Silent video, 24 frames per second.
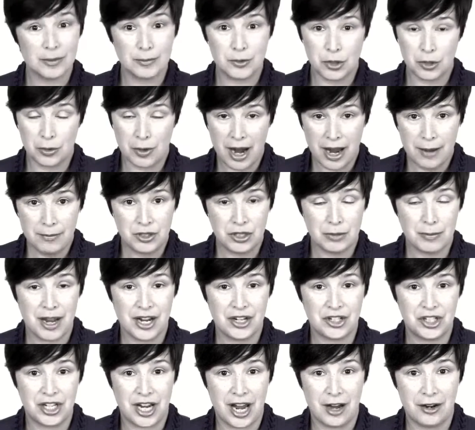Subscribe to
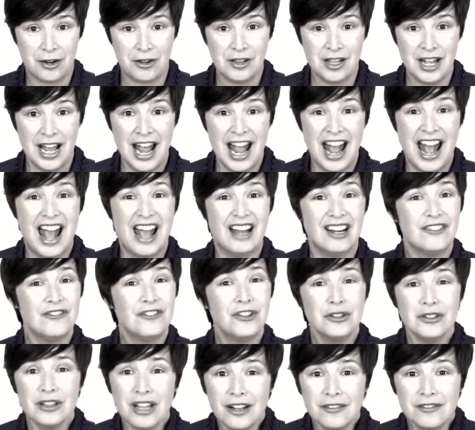my channel, and
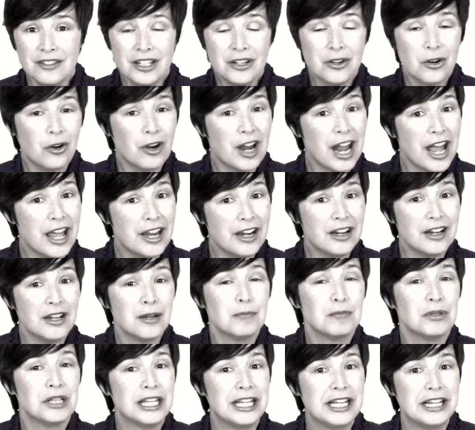if you loved it or hated
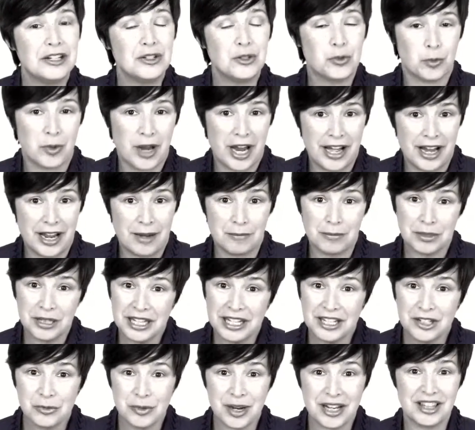it, please rate it.
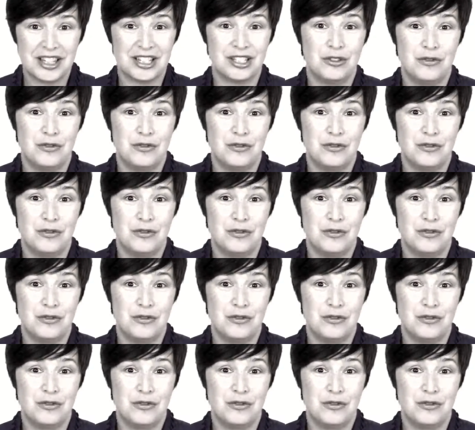Please rate